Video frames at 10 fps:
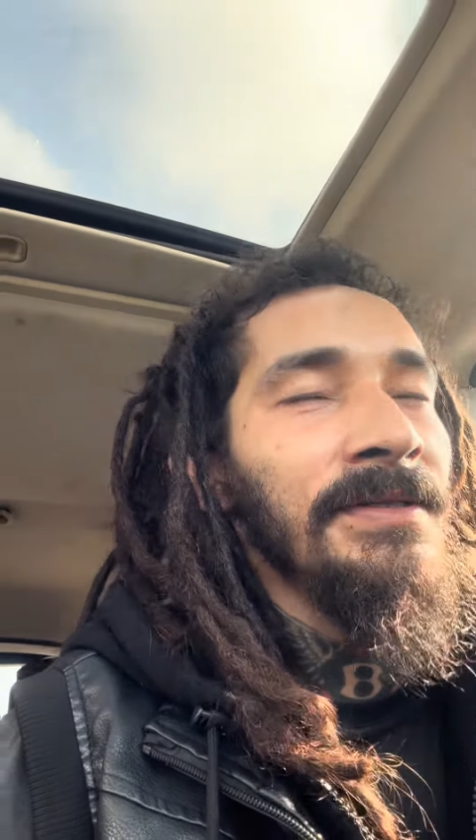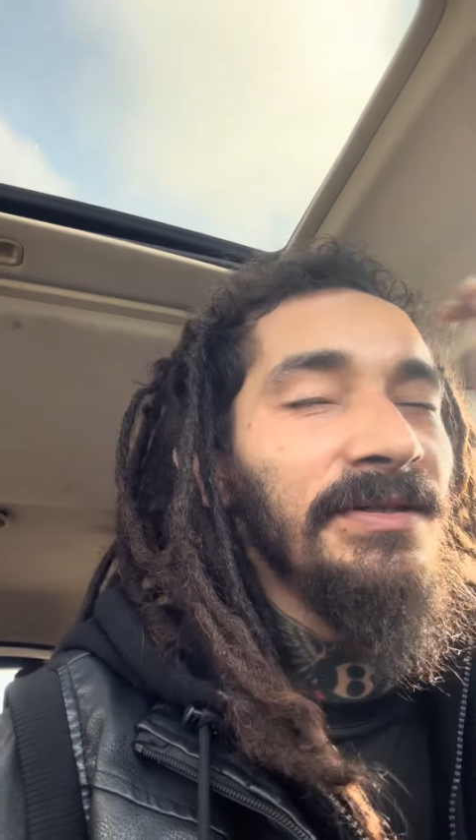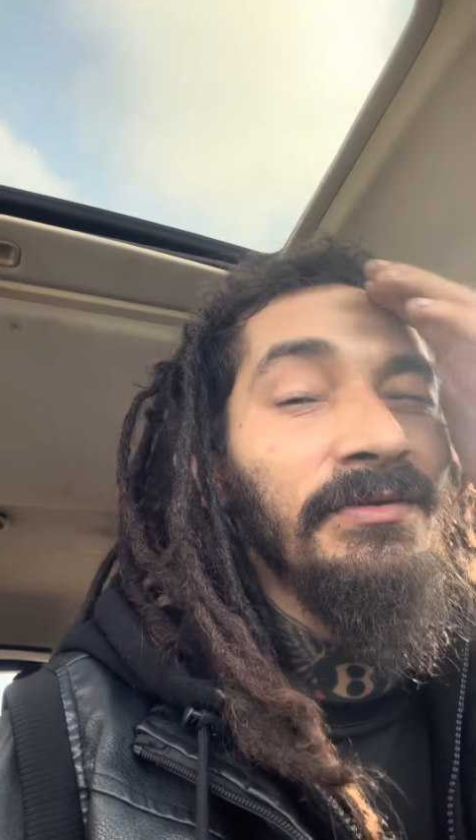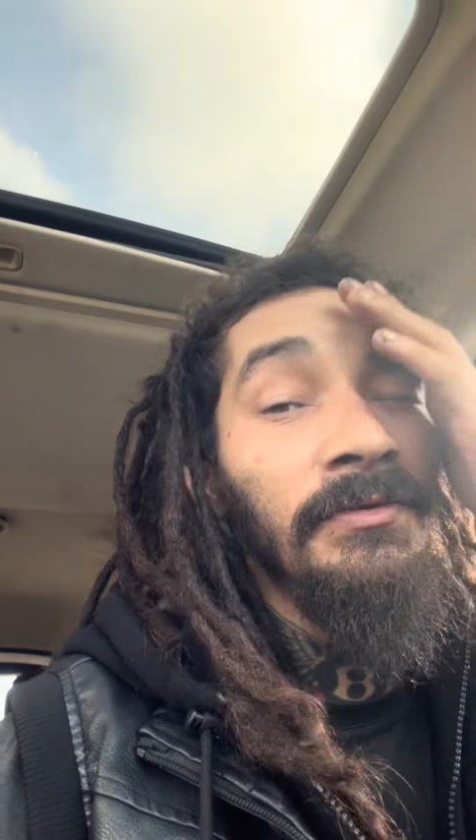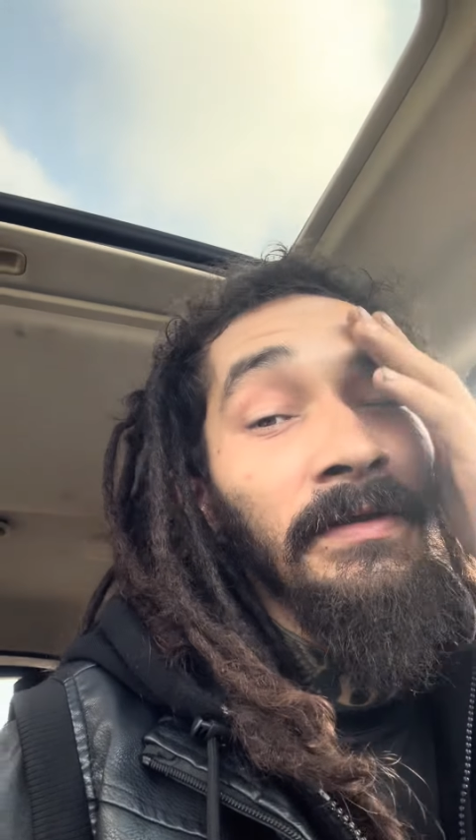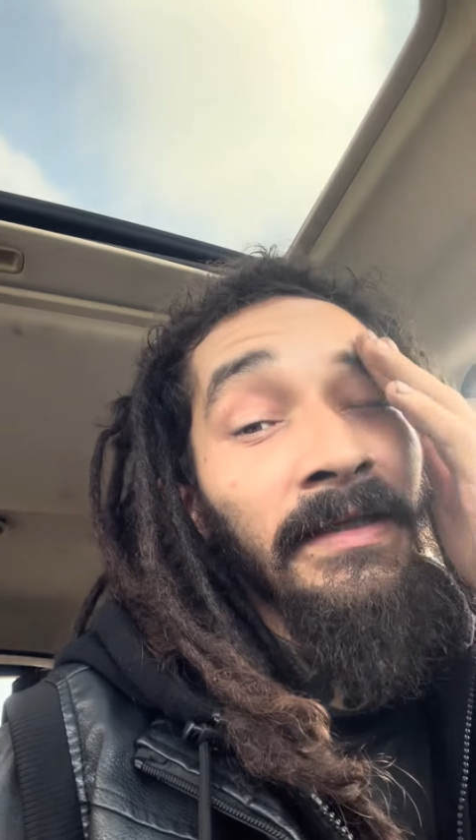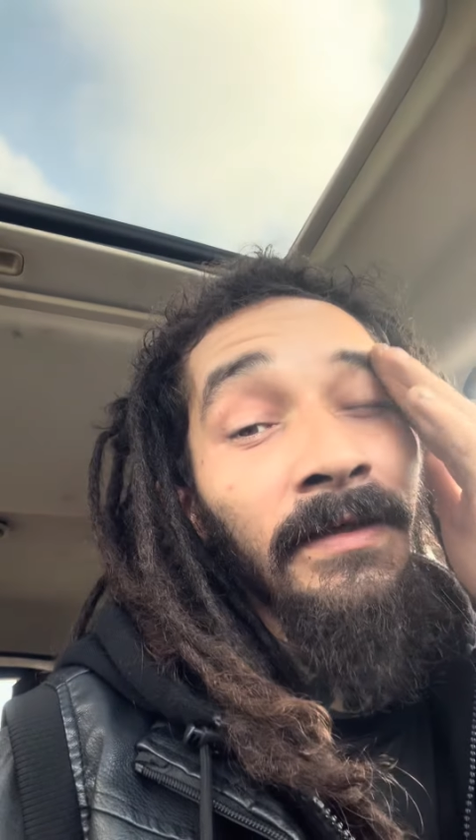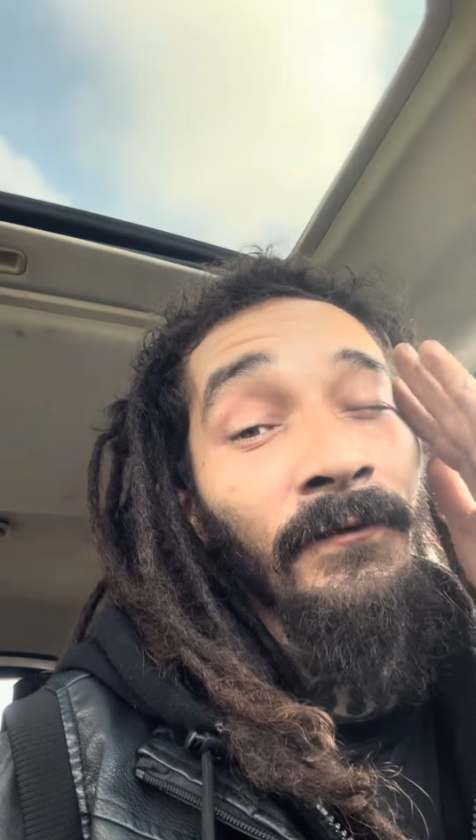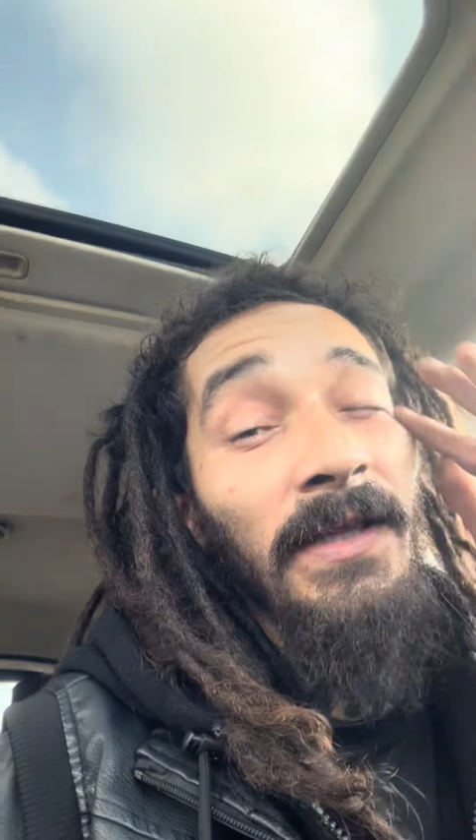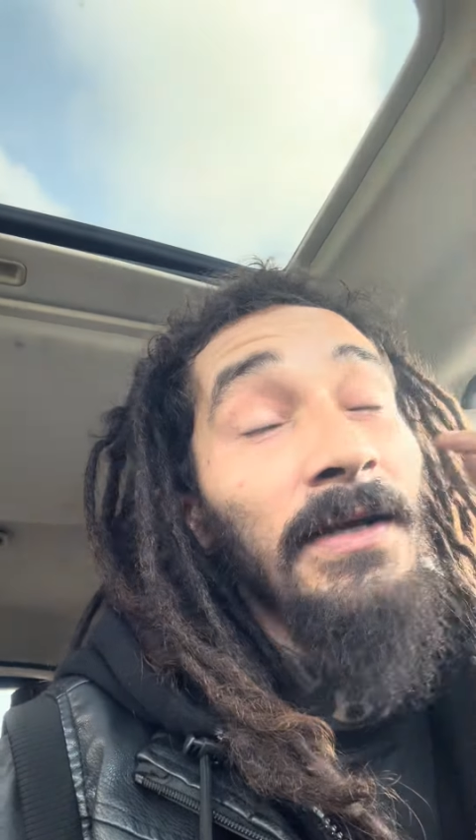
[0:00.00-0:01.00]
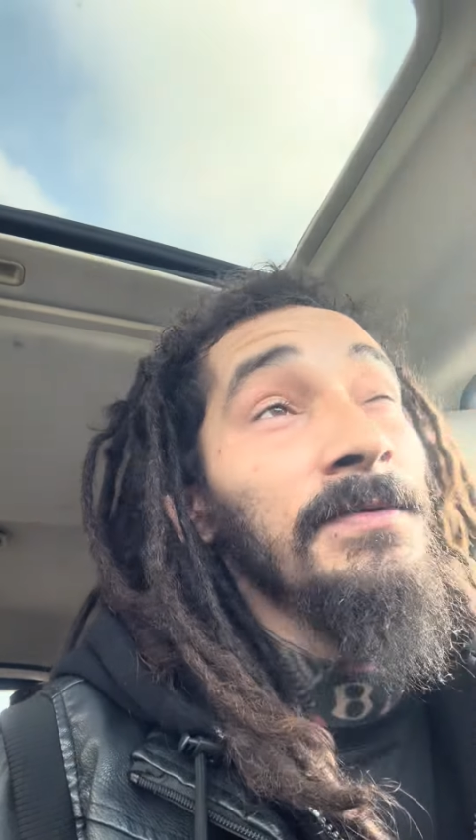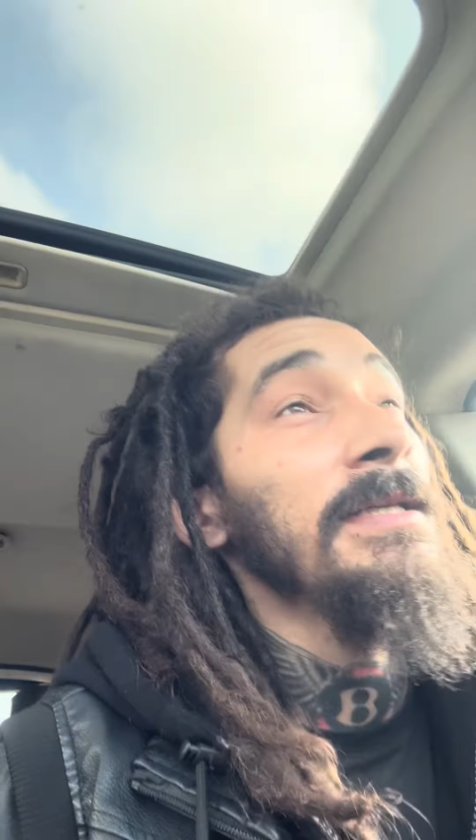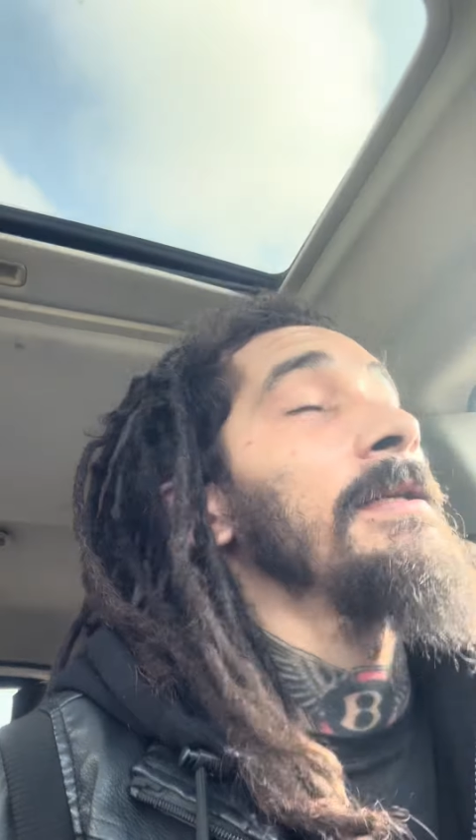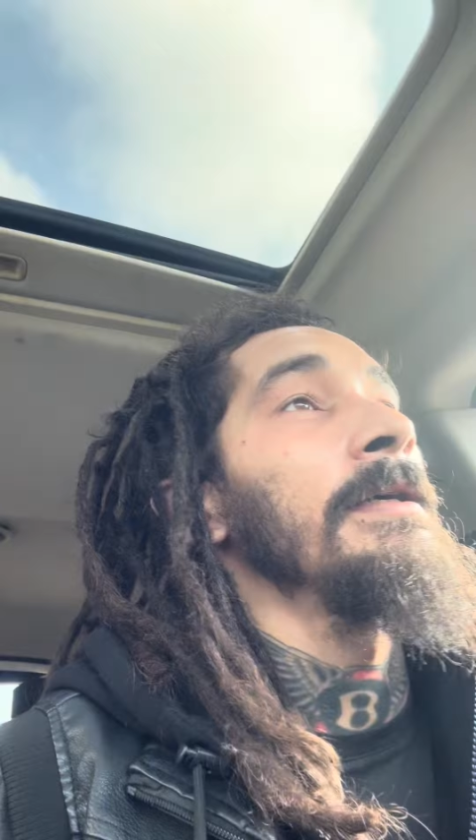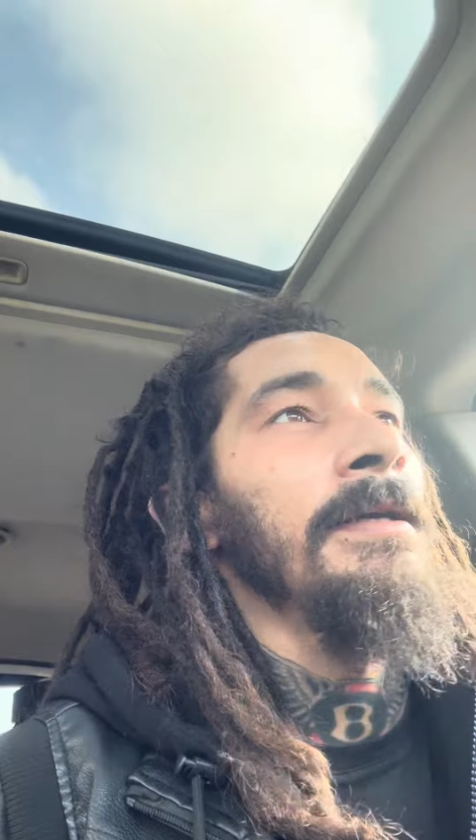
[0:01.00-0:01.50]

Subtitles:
the store, and while I was in there,